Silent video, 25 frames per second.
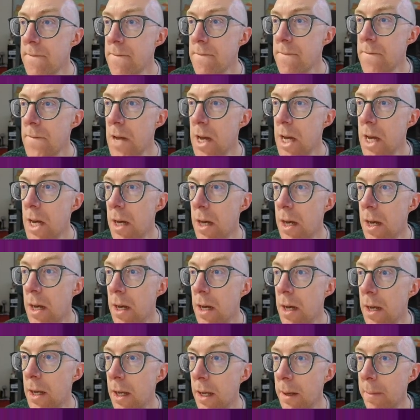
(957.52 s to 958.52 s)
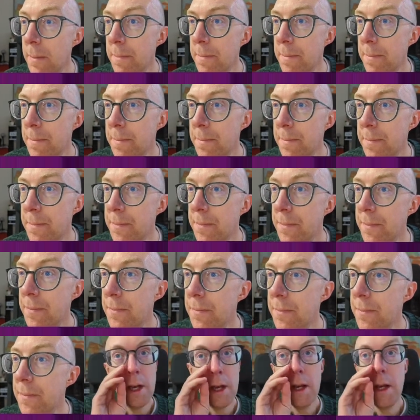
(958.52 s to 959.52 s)
Yep.
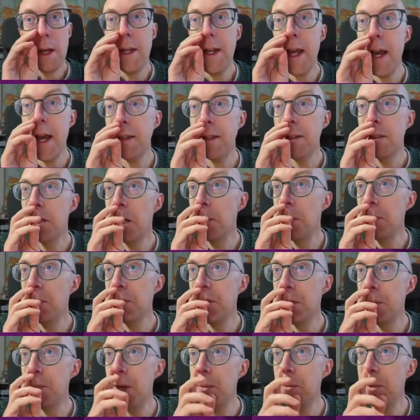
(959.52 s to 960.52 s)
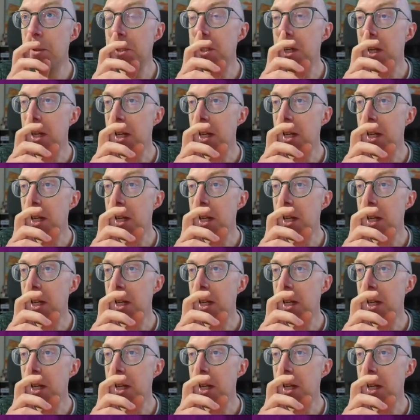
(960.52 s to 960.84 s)
Next comes the publishing. Now,